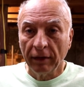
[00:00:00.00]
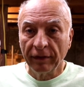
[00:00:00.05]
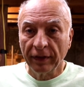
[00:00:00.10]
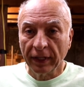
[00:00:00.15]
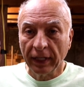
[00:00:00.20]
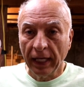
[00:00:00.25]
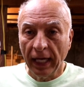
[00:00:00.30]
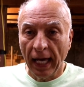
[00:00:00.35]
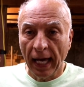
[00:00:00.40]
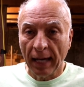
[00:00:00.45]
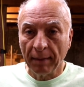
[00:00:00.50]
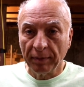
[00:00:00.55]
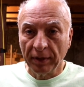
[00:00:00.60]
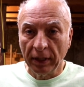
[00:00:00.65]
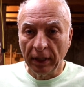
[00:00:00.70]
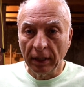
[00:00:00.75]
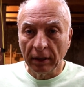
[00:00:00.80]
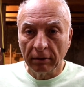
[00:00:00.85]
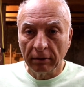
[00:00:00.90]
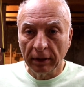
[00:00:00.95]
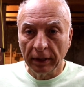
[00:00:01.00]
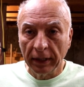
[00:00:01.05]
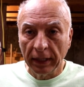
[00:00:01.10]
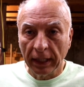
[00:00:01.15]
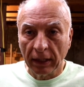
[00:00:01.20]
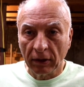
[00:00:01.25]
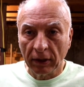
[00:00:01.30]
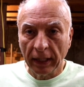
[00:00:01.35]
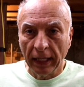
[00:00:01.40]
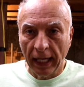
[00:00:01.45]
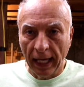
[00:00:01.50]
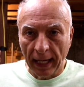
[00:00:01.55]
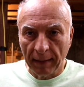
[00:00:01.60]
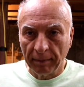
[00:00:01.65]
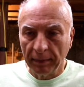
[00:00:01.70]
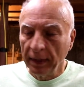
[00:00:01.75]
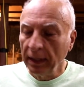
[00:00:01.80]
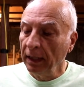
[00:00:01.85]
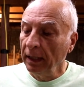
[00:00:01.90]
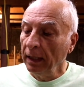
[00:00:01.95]
the cap, the inner and the outer
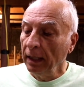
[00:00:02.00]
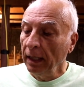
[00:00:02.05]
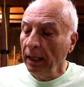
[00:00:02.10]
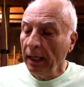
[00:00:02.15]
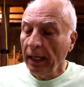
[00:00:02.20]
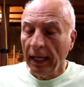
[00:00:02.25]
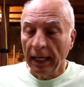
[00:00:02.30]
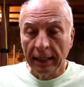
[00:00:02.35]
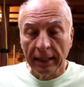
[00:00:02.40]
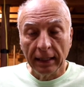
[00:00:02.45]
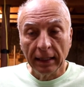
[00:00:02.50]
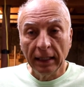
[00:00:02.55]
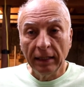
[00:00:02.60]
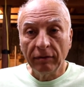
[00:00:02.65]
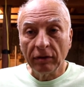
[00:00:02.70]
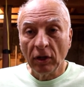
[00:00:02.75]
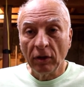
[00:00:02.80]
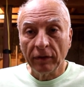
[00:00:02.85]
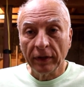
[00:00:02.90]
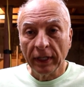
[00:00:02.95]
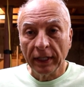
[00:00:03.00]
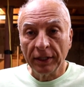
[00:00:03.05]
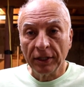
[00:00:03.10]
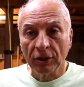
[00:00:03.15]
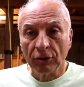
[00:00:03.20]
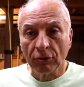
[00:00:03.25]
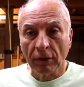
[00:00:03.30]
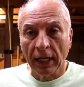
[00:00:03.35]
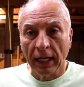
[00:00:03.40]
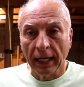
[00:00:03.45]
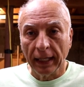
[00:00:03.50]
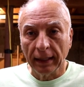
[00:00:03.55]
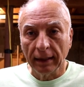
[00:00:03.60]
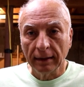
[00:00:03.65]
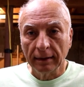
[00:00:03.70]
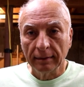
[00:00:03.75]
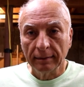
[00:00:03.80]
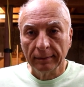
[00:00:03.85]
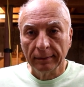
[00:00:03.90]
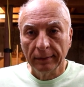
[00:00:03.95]
cap, and then leave it overnight to dry.
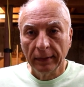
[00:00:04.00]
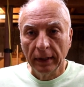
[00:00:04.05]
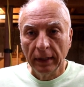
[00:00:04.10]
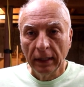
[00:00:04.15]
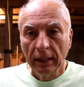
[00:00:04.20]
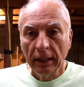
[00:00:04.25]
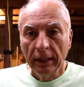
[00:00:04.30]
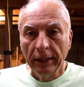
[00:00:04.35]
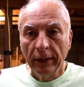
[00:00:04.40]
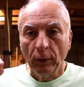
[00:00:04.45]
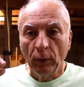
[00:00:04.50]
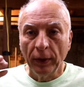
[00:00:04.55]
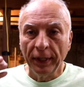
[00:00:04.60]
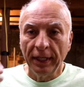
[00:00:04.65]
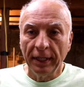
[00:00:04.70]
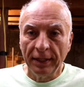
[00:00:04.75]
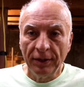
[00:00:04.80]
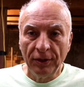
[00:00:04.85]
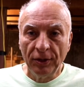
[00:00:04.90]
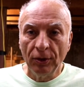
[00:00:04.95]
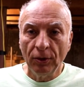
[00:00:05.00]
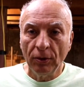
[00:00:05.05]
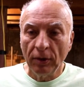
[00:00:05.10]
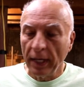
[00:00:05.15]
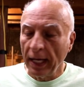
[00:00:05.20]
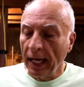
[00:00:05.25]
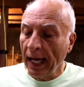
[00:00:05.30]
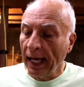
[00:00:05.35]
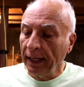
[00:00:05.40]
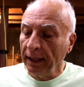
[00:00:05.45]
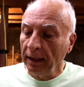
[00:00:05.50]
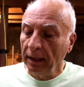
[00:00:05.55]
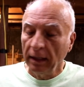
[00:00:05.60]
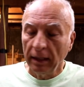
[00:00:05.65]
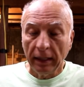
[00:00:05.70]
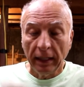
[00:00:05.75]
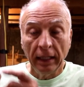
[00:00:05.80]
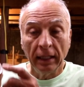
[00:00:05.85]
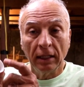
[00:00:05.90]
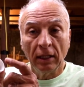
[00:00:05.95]
When you do that,
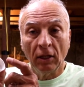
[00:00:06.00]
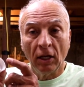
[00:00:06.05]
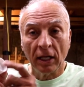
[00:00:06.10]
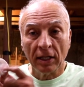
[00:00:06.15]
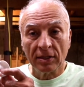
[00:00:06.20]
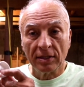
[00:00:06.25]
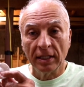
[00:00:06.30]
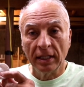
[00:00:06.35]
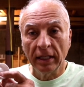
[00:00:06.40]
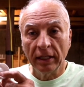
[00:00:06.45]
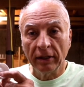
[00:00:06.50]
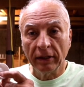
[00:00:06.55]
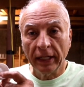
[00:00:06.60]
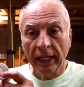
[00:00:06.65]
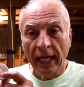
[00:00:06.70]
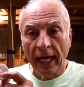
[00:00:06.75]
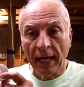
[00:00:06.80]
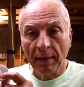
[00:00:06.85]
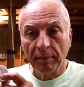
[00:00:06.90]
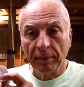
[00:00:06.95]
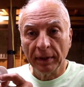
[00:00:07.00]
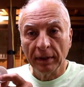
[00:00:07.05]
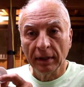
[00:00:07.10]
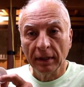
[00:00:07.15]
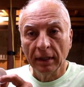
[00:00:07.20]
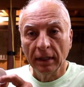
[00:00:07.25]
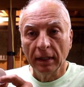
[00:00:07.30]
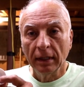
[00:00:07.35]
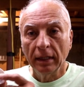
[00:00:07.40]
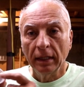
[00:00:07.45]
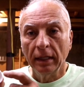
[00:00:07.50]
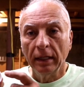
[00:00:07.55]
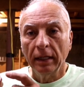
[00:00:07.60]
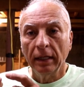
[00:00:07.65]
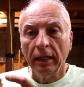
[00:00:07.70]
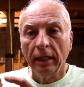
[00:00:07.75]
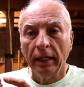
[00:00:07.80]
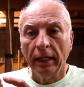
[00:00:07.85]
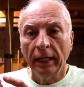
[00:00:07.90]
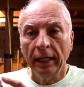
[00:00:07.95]
it locks the inner cap
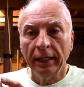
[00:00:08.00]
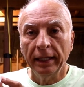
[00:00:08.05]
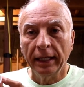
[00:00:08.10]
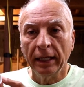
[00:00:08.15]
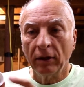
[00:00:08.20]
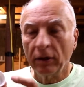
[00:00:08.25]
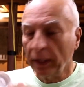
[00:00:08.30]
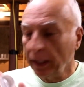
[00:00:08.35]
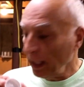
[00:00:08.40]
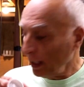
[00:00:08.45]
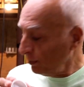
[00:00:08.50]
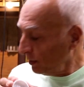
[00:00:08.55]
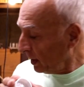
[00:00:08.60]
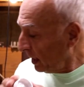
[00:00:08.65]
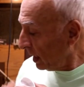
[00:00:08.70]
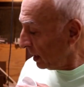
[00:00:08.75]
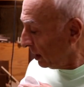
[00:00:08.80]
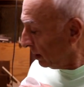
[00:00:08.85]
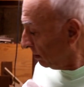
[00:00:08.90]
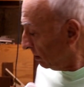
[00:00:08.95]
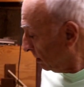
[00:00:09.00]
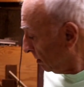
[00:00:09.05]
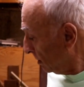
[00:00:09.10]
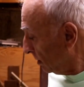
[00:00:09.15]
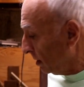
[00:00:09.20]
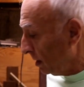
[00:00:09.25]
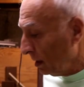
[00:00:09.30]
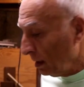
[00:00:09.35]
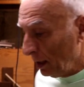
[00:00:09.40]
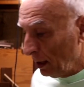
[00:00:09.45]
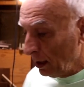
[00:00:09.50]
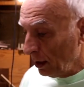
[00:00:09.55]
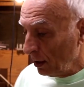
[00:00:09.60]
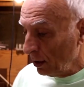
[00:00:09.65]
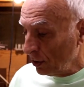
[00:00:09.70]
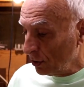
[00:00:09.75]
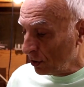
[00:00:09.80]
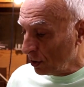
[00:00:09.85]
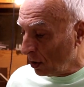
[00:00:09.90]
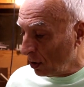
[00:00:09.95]
and the outer cap together.
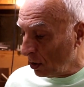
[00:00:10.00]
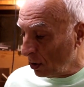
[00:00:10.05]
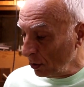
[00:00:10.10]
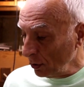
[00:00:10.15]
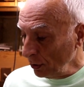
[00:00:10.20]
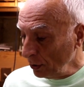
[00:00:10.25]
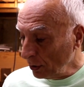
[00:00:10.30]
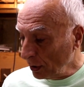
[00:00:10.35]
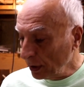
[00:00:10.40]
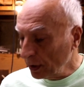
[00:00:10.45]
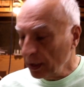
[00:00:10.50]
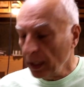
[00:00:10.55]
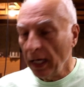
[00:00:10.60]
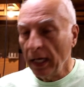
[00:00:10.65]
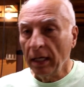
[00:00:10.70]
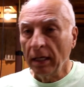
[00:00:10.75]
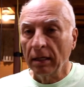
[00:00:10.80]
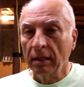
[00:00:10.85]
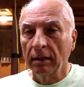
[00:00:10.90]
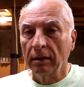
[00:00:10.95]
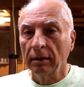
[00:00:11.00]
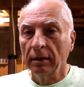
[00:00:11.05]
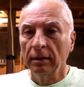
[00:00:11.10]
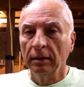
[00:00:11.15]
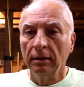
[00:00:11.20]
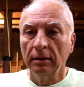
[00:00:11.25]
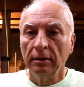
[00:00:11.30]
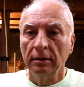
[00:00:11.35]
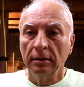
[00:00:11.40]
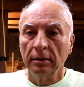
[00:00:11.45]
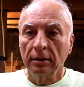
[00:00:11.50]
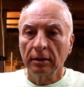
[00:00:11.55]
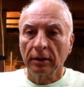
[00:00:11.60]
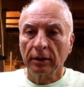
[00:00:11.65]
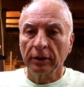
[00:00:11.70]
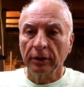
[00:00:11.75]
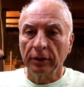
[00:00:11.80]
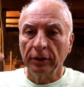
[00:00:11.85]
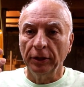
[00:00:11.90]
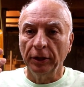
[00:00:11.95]
So you can take
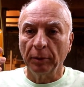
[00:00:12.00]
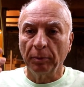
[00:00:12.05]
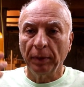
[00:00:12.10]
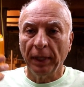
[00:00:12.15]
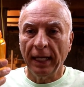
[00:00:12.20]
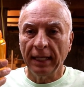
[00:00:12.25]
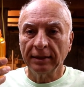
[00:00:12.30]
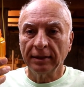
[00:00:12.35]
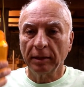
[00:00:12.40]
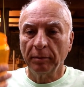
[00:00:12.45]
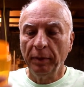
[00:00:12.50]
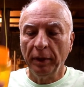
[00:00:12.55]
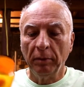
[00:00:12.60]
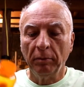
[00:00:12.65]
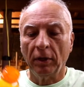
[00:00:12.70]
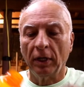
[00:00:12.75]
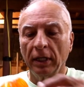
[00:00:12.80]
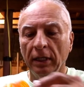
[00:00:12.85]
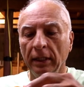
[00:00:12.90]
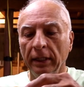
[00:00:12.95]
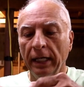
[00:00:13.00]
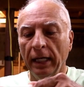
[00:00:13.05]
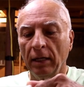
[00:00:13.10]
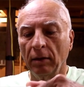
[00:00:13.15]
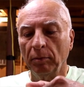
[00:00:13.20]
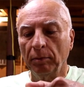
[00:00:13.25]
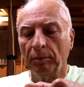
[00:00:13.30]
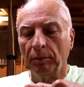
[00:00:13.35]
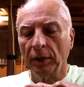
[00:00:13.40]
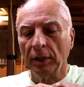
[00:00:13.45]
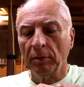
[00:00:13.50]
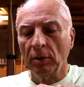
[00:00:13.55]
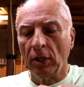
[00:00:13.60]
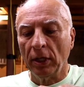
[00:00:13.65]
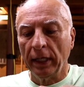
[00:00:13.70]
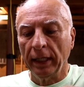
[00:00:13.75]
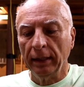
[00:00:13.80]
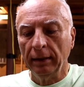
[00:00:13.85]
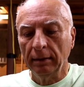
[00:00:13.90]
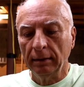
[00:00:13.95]
your plastic pill bottle now, put them
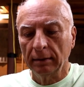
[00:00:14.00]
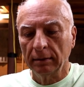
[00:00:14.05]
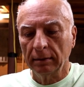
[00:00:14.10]
on,